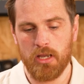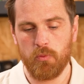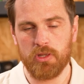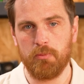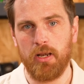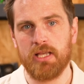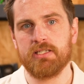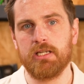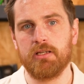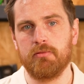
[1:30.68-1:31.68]
With a
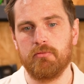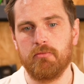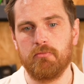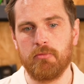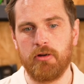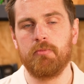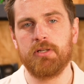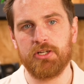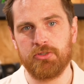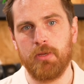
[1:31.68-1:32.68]
plastic ground
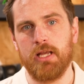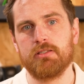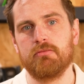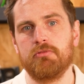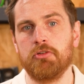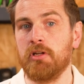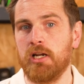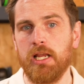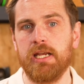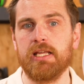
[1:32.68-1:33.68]
protection mat, you can clean